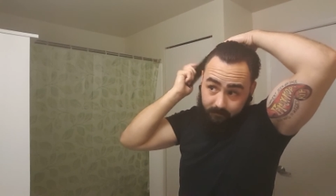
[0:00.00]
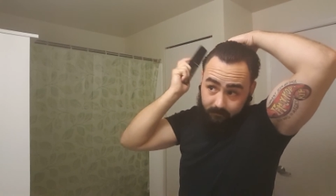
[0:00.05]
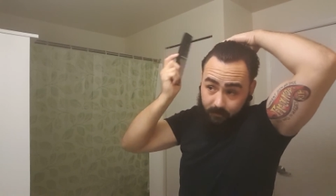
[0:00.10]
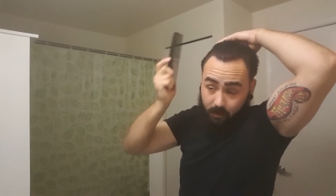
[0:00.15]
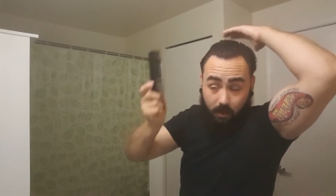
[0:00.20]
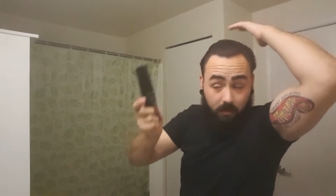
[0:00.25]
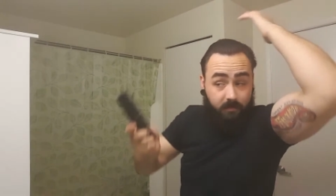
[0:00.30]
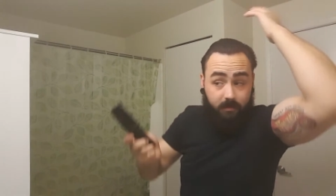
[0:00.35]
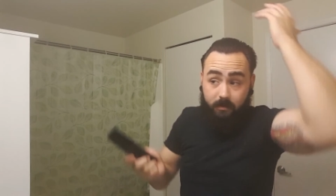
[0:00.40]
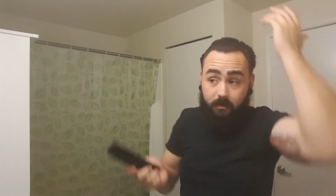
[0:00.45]

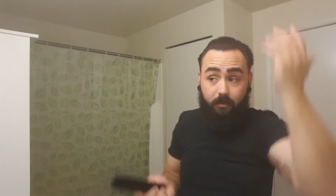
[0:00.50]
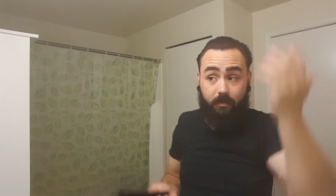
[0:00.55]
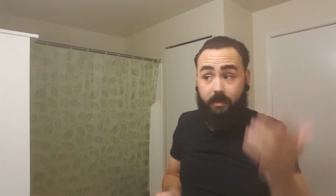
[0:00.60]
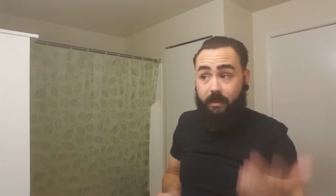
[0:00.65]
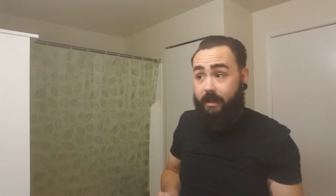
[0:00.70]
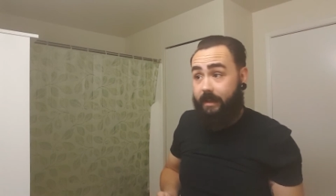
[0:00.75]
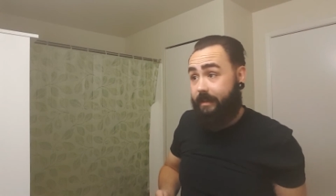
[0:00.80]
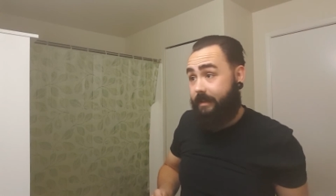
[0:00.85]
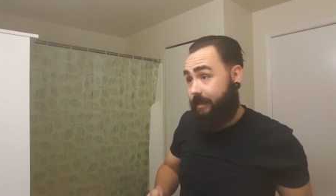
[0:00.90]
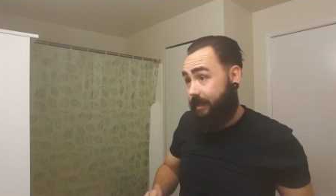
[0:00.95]
combs through
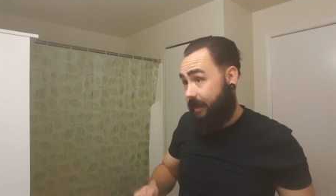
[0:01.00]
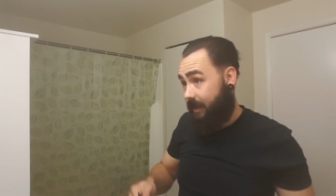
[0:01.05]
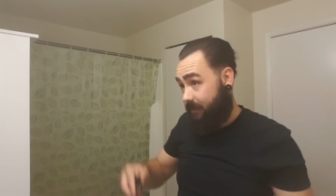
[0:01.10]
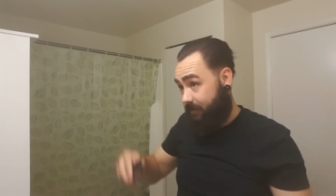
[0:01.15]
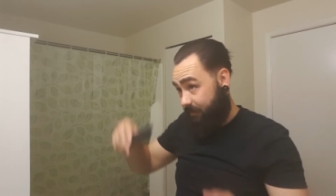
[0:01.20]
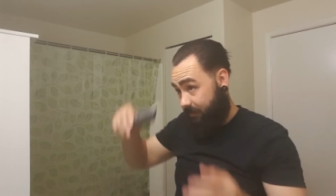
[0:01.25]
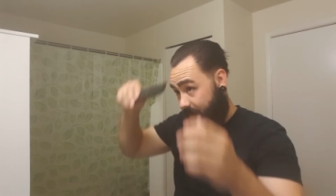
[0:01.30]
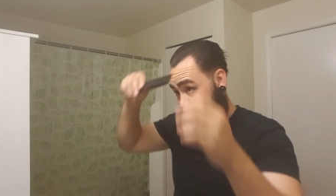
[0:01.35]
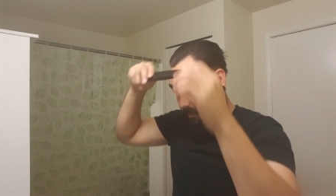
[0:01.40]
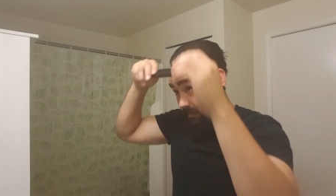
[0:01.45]
really easy,
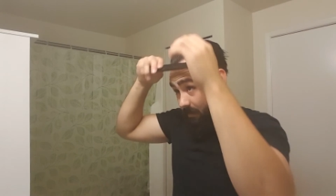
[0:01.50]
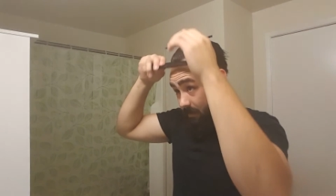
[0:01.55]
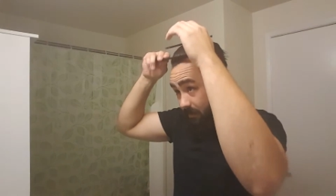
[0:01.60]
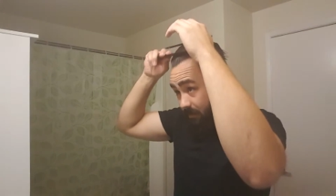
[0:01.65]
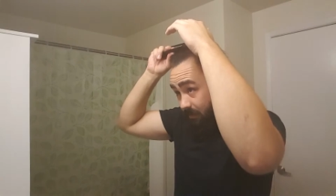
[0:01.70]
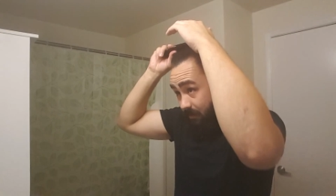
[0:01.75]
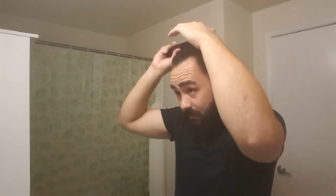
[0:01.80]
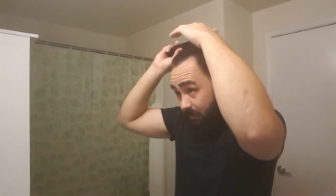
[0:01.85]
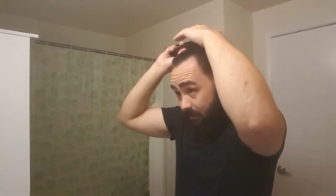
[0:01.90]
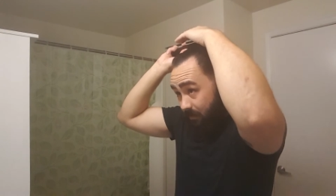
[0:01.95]
actually.
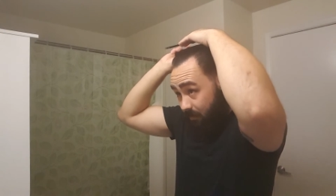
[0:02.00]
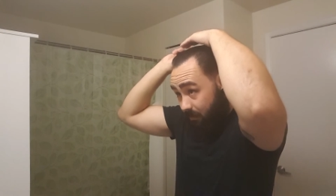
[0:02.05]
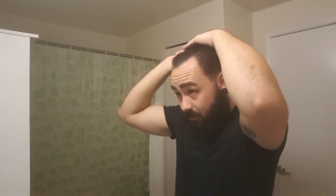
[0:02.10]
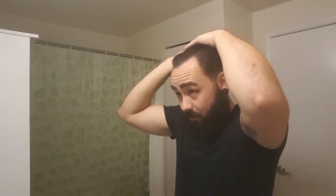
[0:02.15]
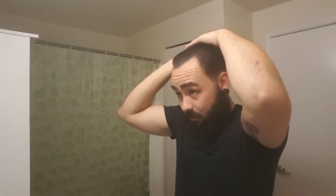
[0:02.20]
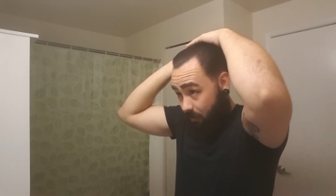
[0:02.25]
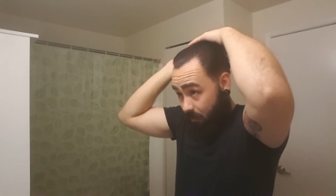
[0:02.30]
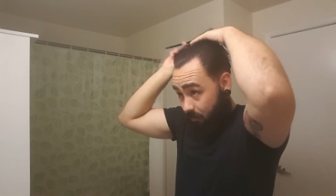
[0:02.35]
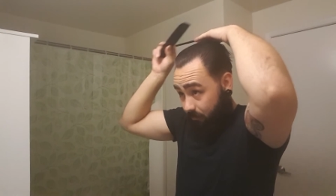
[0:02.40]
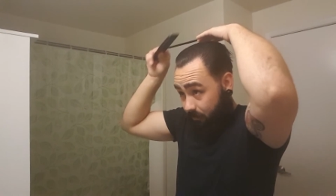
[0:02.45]

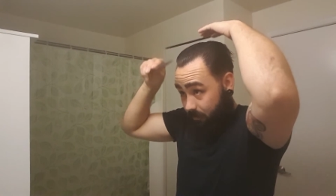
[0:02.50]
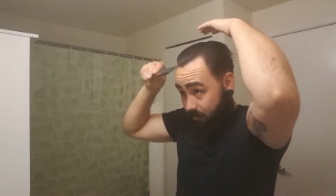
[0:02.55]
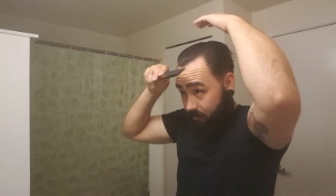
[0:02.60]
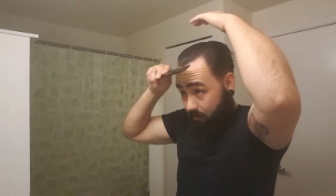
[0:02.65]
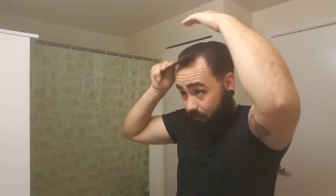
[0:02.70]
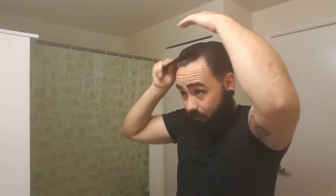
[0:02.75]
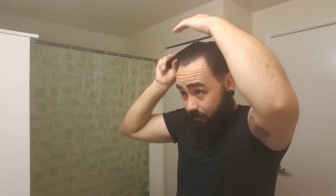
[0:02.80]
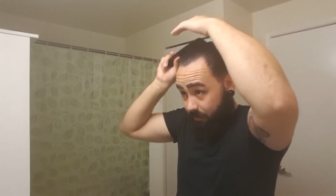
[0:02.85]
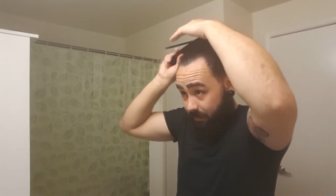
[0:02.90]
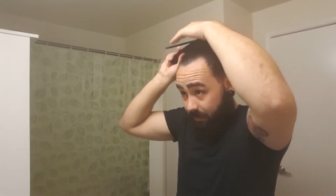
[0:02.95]
Combs
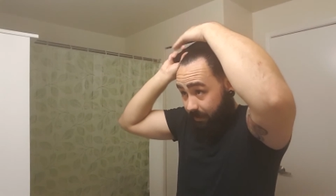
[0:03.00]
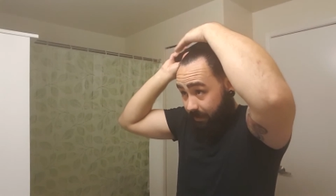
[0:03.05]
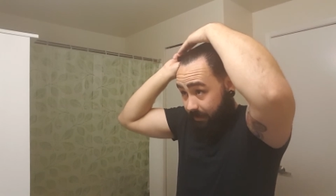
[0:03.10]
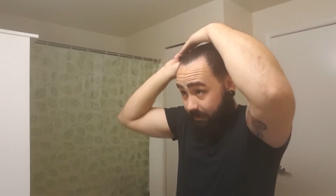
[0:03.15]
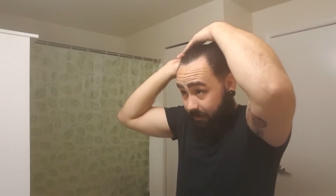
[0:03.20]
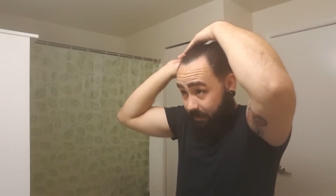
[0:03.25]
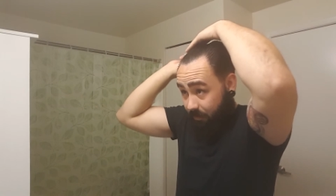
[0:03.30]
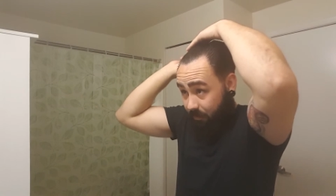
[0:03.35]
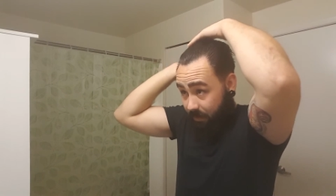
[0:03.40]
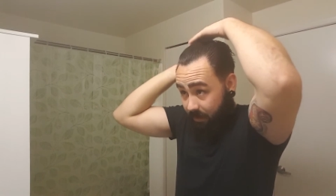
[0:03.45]
through really
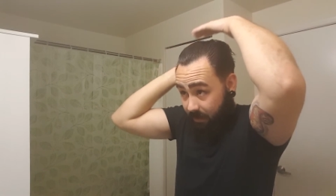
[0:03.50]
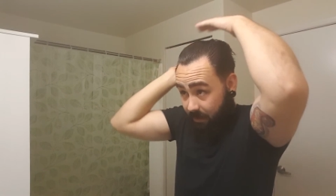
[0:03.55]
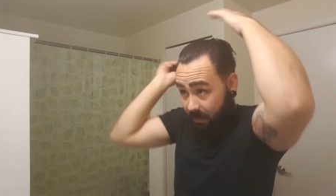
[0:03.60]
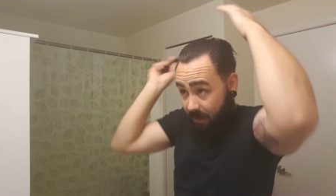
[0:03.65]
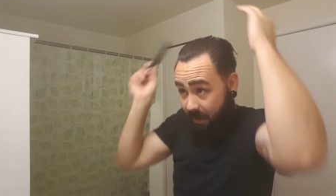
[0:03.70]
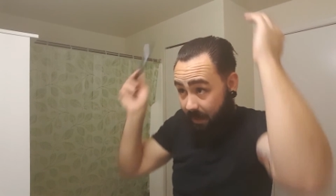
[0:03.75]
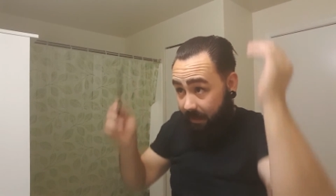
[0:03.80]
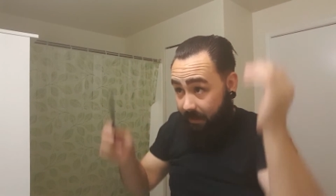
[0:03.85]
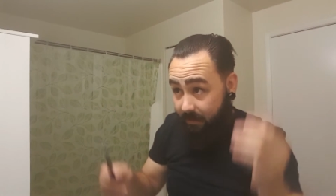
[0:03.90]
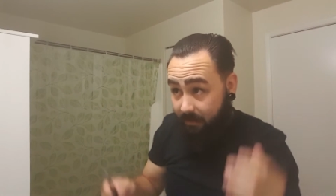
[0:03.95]
easy. You get
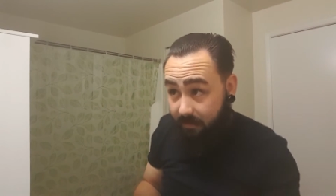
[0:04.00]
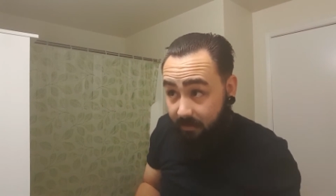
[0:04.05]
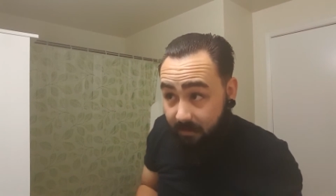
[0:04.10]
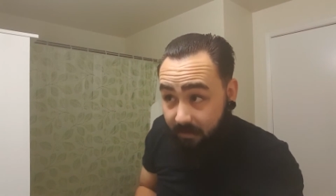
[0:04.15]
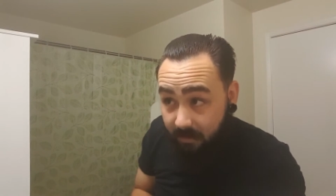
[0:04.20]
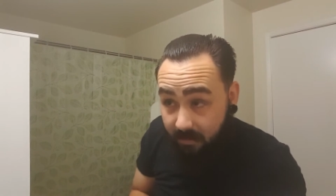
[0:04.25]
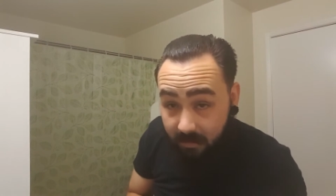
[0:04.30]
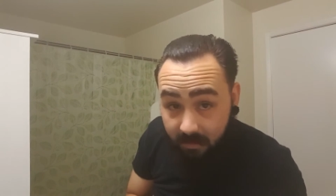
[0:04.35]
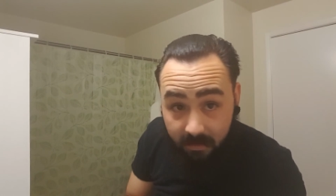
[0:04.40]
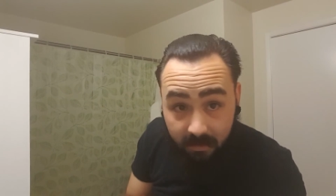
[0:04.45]

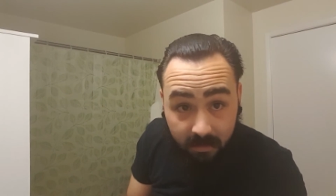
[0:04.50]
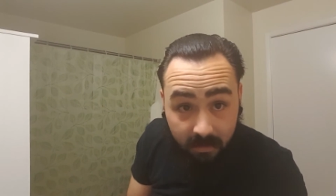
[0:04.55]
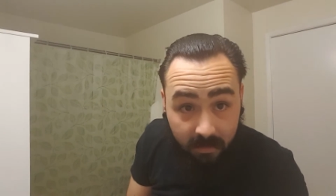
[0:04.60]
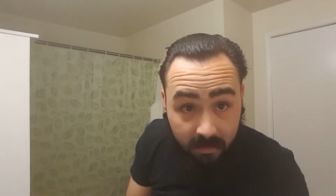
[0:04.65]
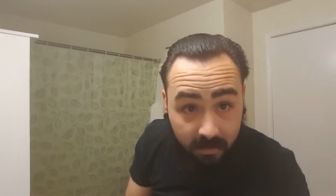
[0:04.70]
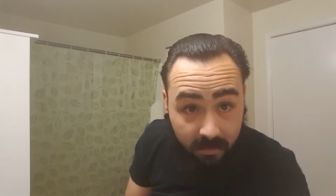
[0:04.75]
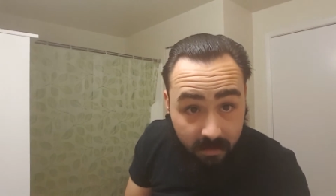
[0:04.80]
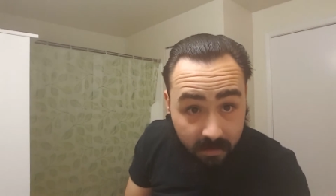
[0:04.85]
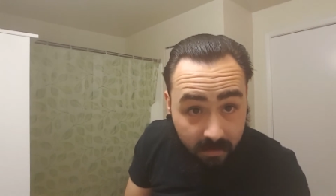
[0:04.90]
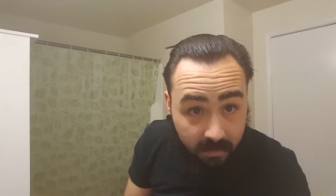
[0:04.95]
nice,
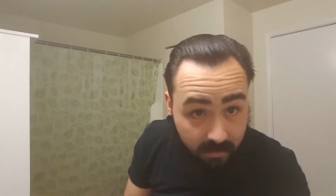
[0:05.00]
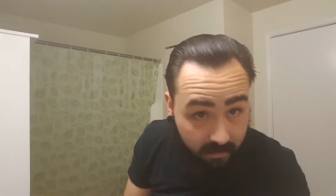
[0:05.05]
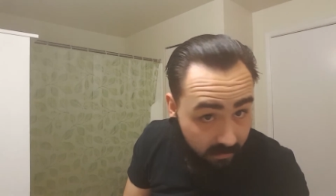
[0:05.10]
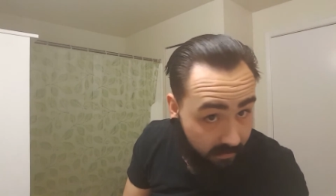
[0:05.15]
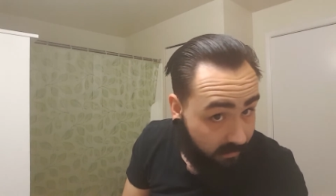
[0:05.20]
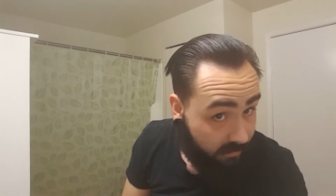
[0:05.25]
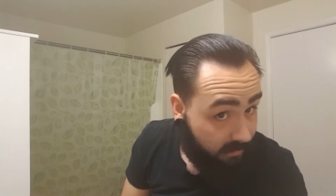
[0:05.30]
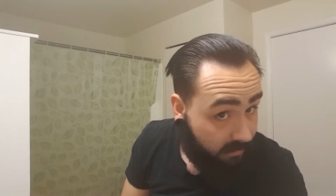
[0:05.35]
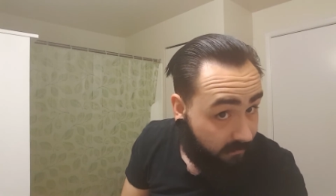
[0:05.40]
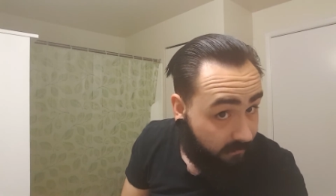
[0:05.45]

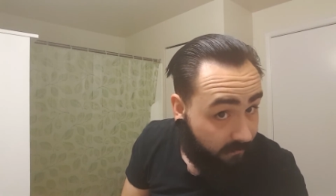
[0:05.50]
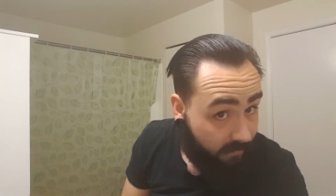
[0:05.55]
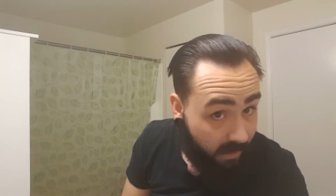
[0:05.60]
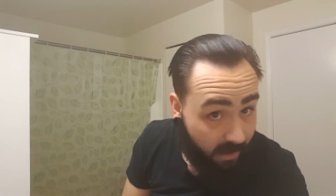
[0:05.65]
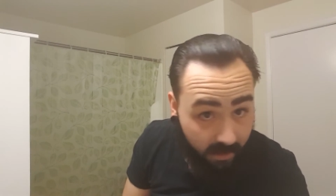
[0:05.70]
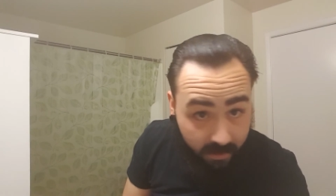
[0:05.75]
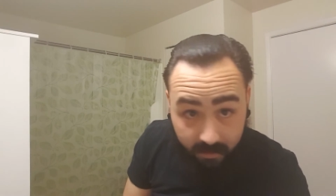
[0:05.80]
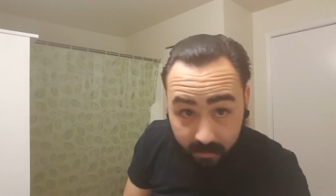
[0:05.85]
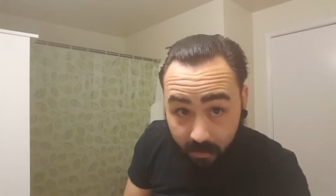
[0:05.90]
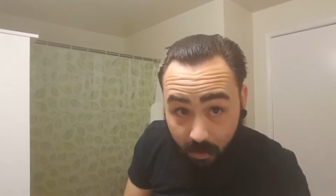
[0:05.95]

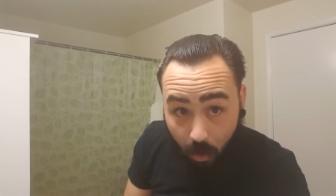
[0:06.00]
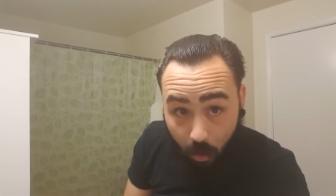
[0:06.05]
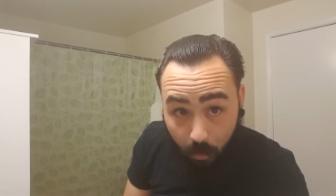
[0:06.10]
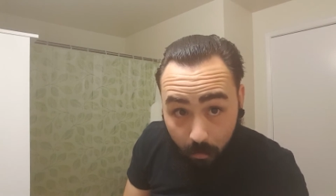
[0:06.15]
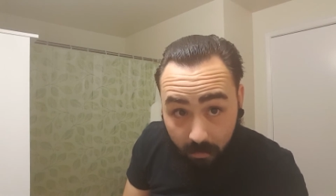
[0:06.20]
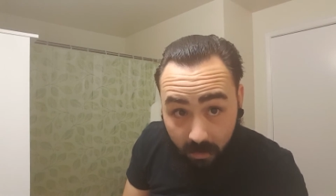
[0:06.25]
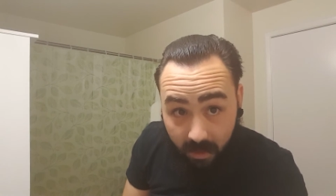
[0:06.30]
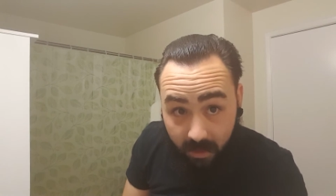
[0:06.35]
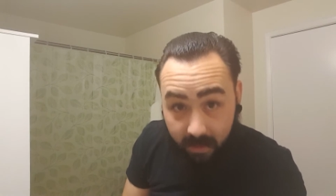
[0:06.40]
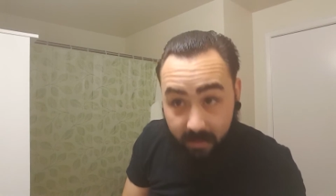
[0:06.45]
defined
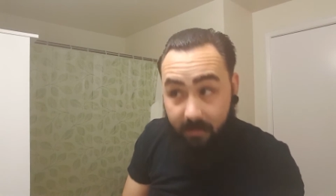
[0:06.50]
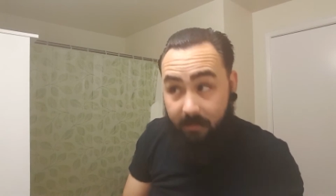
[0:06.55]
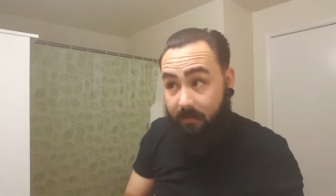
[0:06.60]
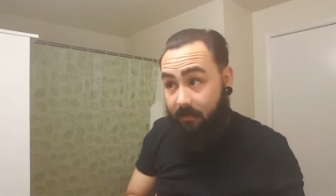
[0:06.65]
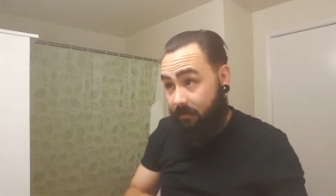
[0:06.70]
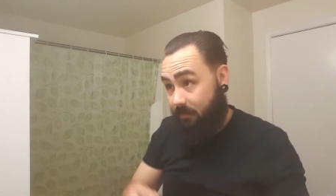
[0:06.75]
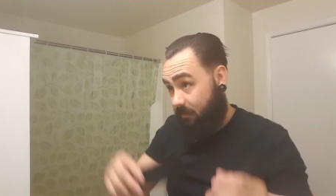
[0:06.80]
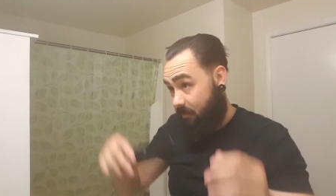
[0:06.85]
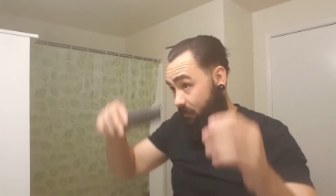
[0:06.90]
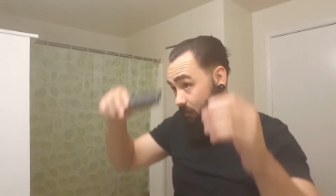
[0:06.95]
comb
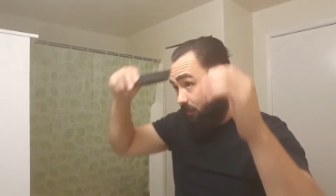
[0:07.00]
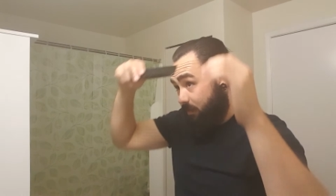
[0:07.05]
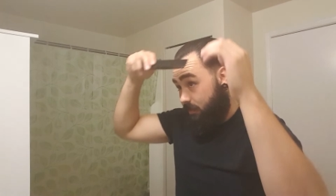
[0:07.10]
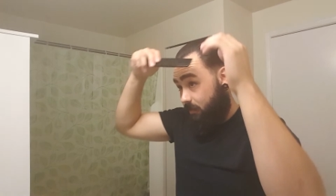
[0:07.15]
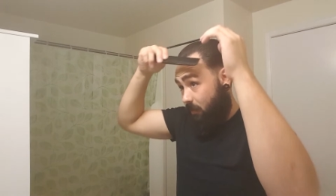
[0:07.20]
lines, which is